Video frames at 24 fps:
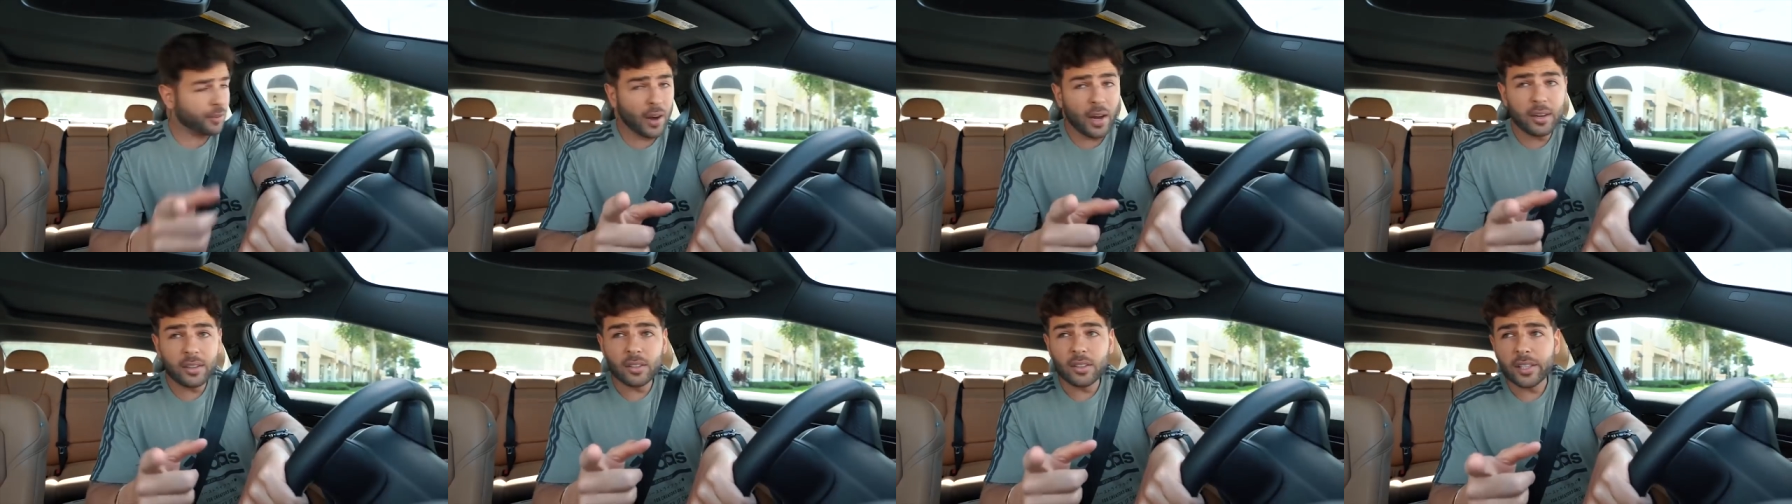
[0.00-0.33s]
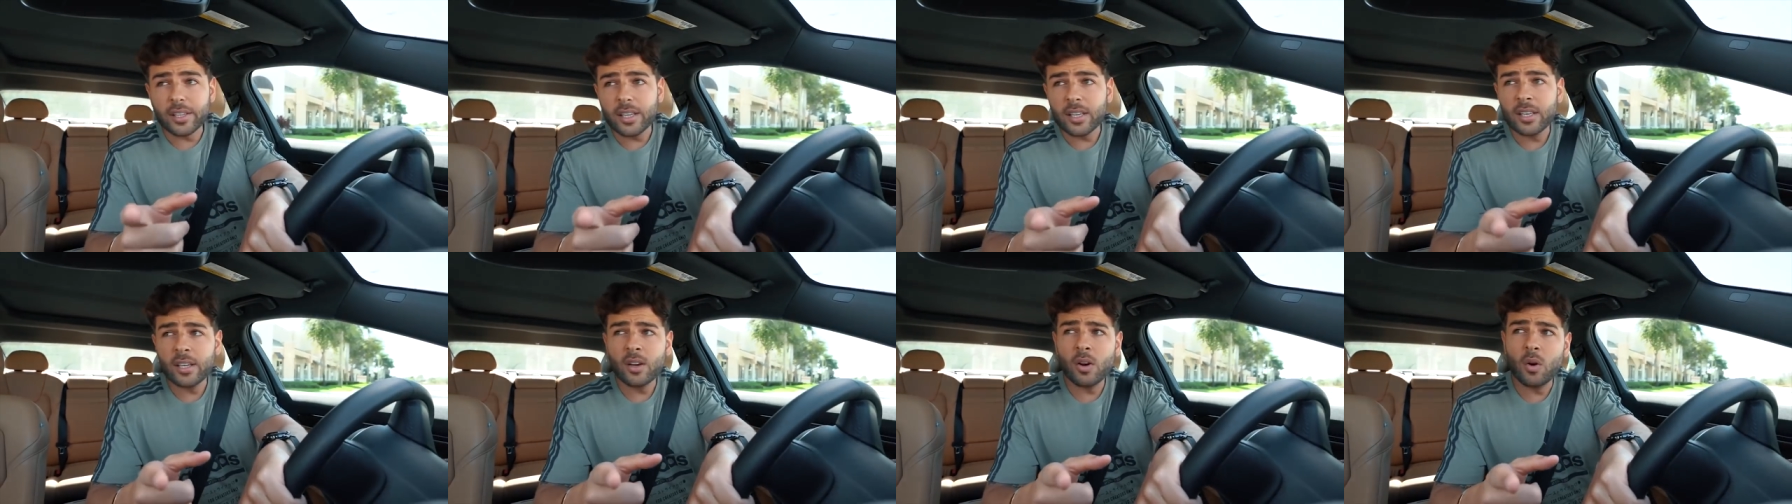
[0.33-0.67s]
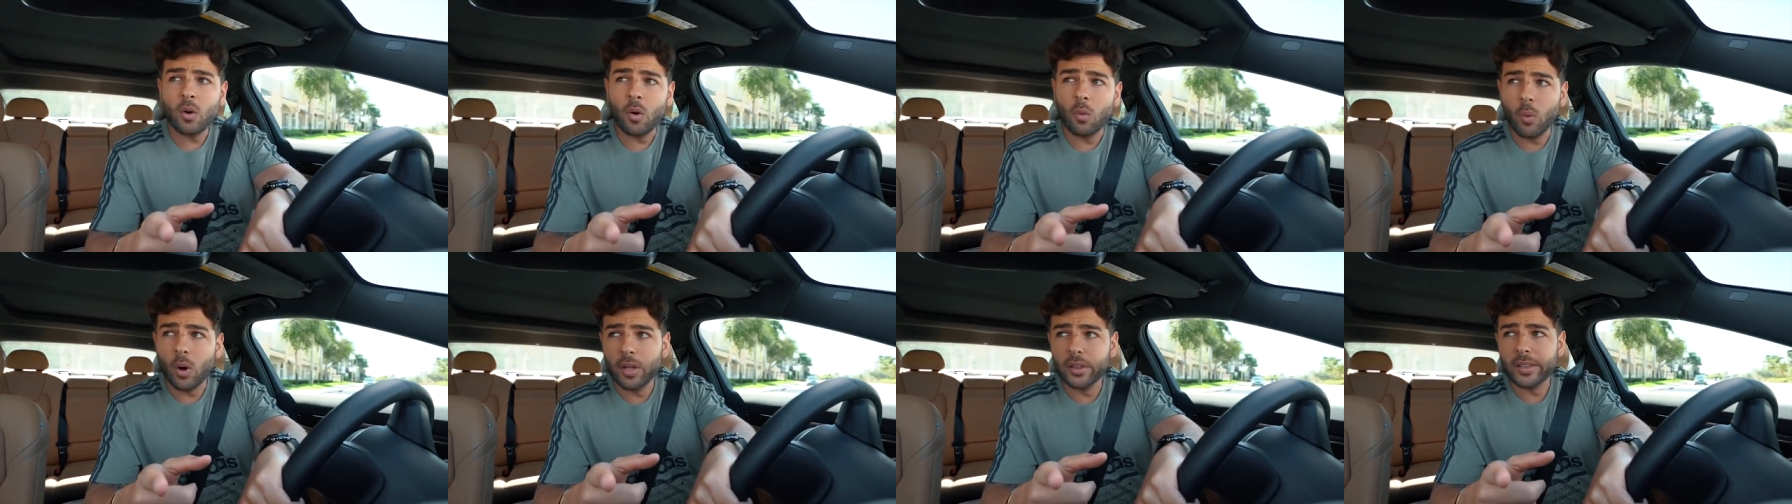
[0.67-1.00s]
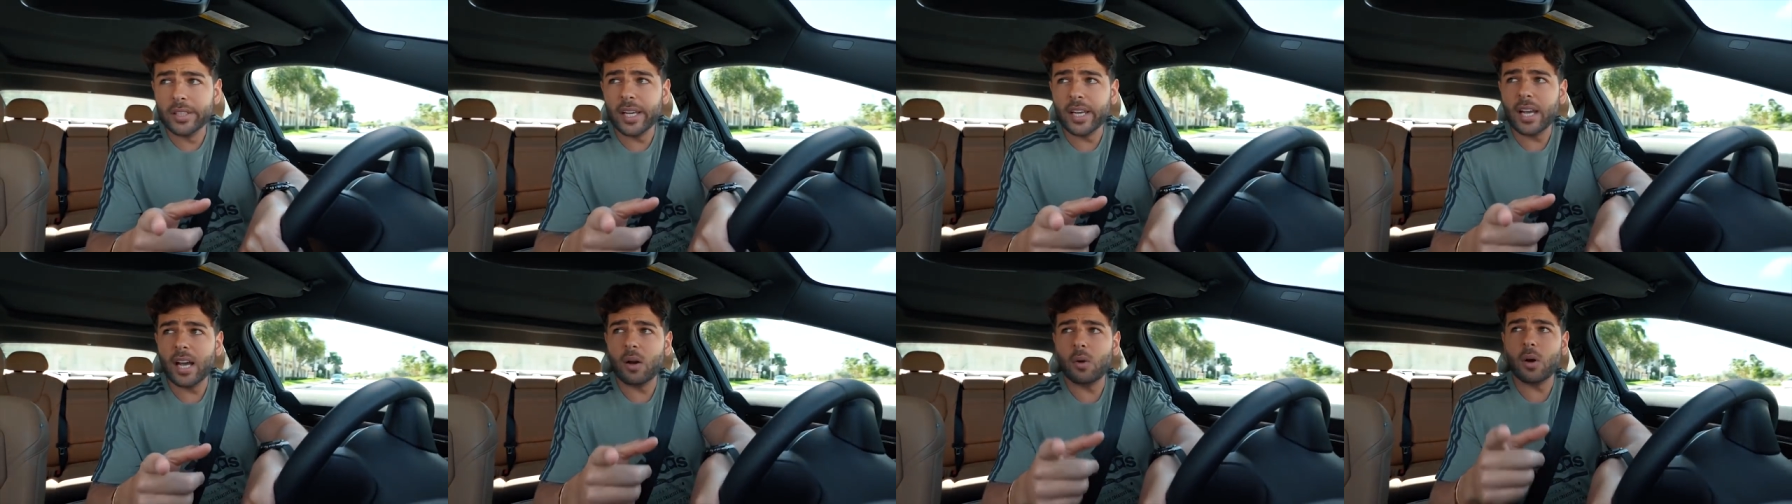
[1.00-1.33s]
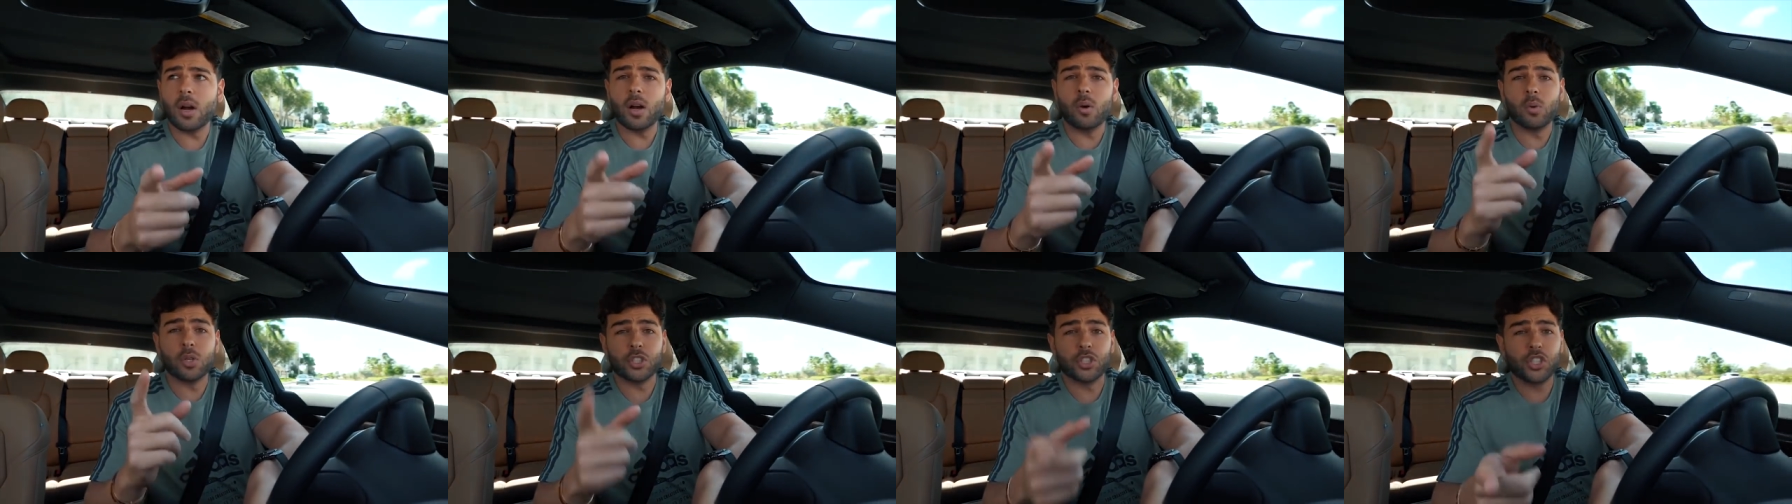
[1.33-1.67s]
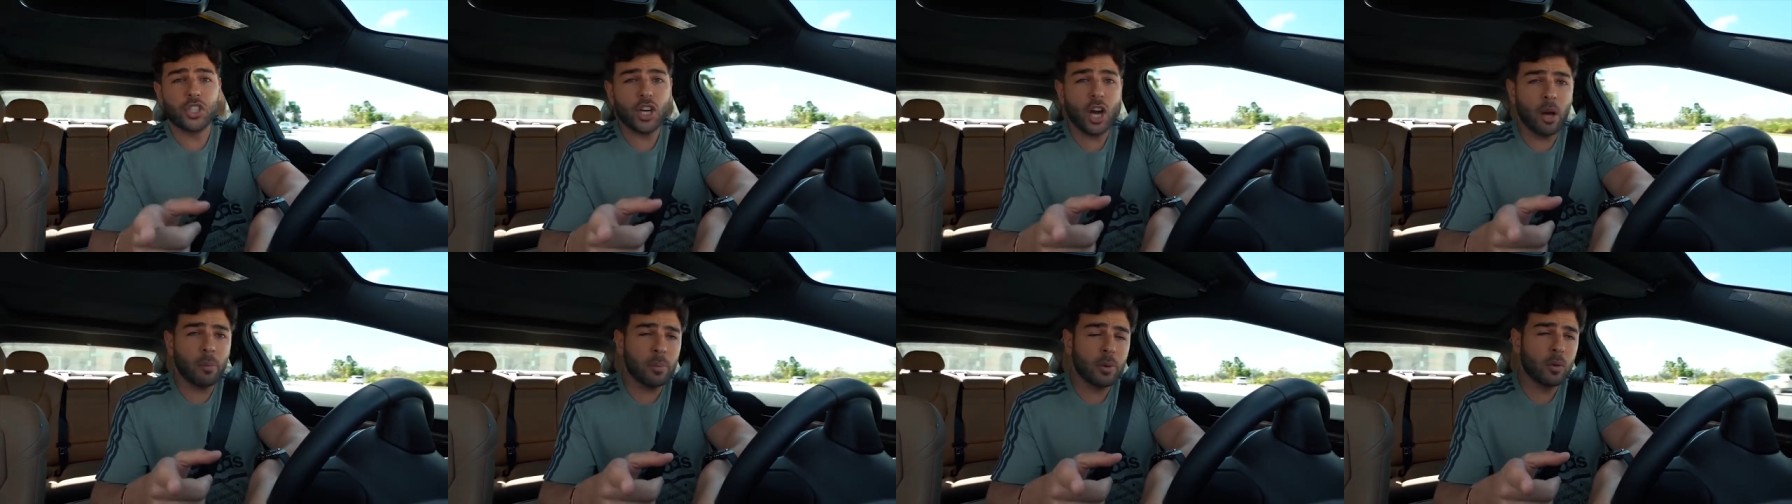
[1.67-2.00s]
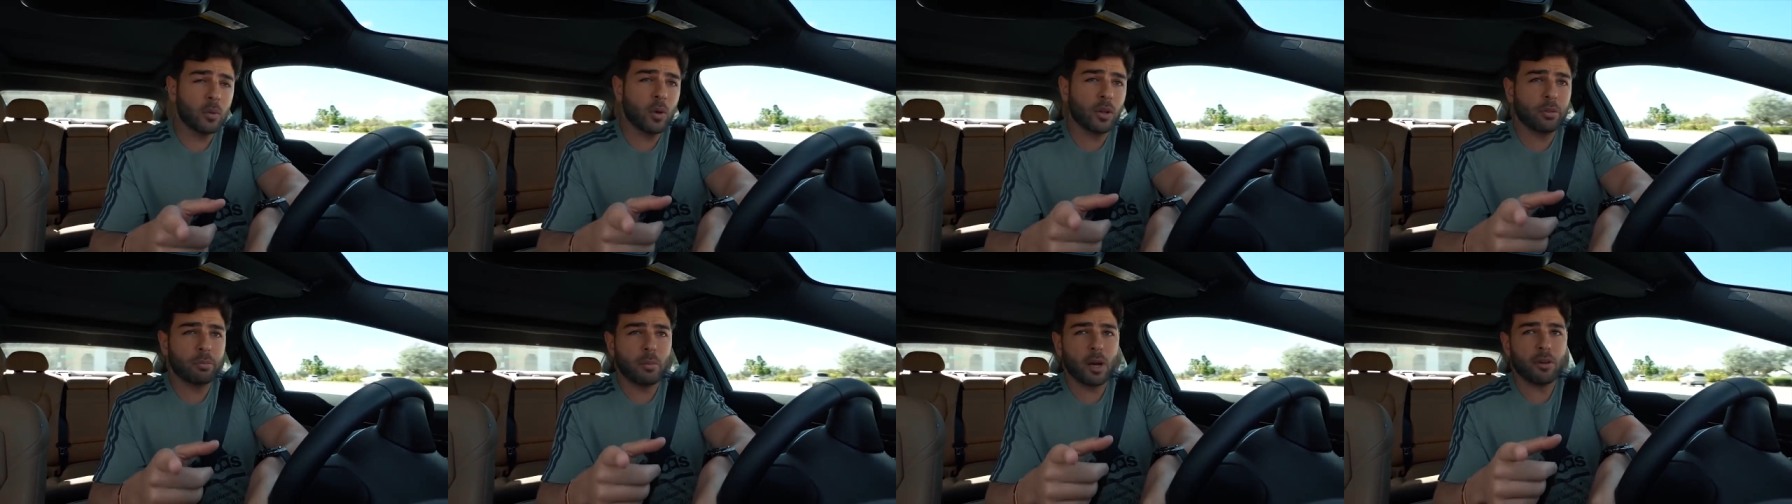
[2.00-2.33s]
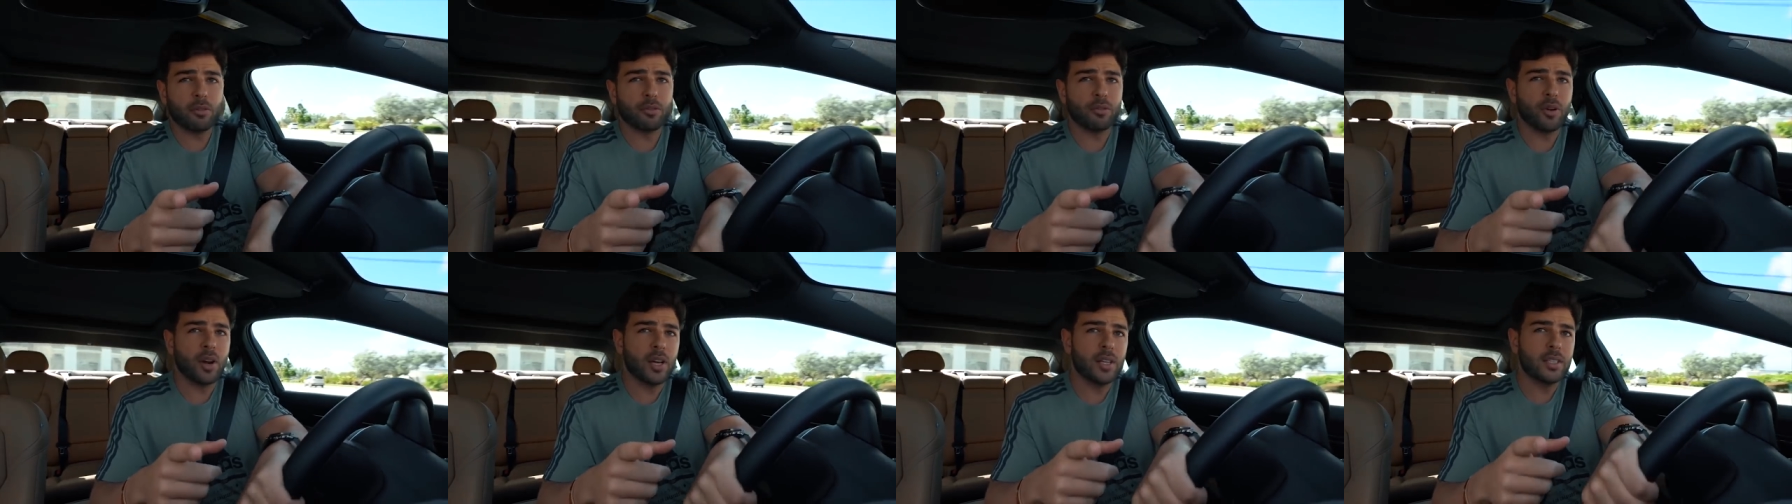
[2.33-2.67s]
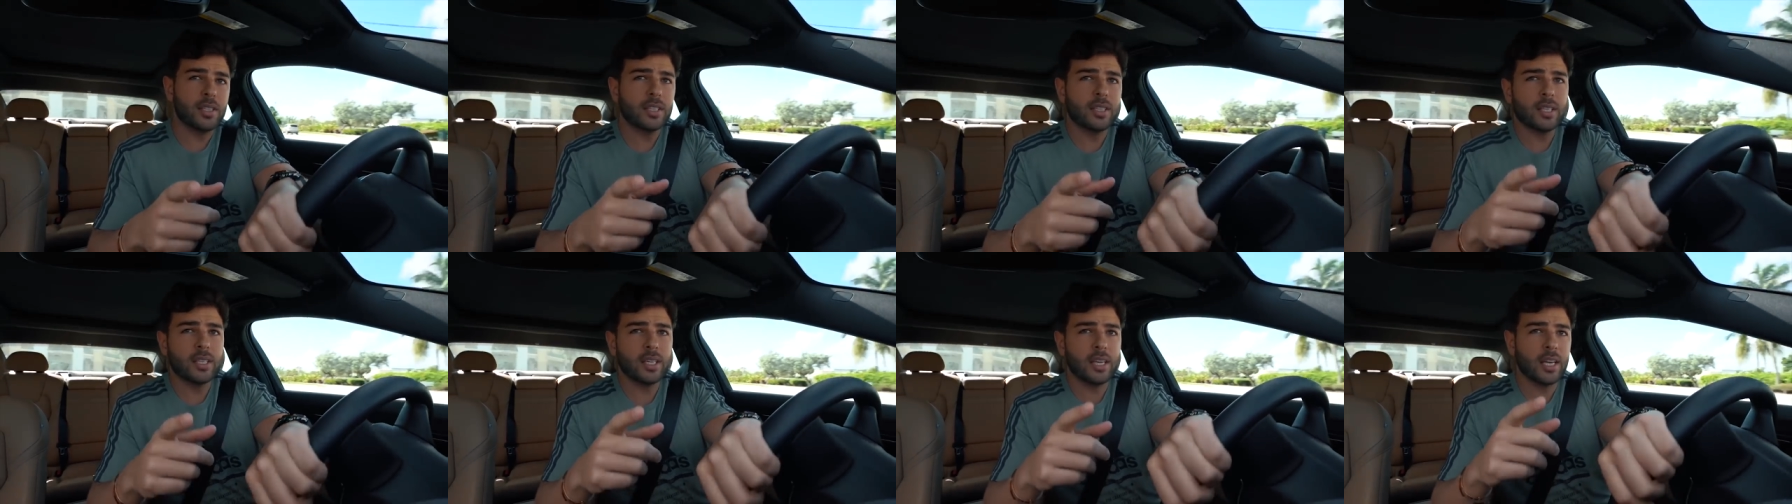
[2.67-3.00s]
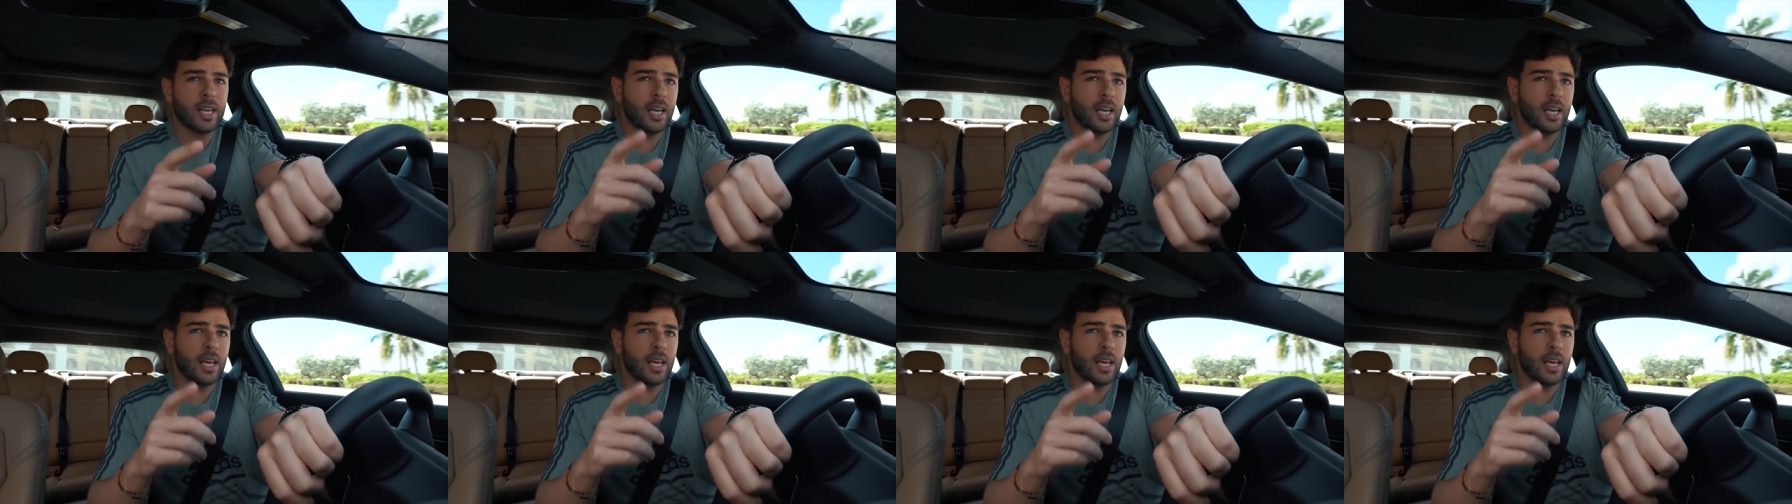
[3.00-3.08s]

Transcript: Finally, one day I, I went shopping with my friend,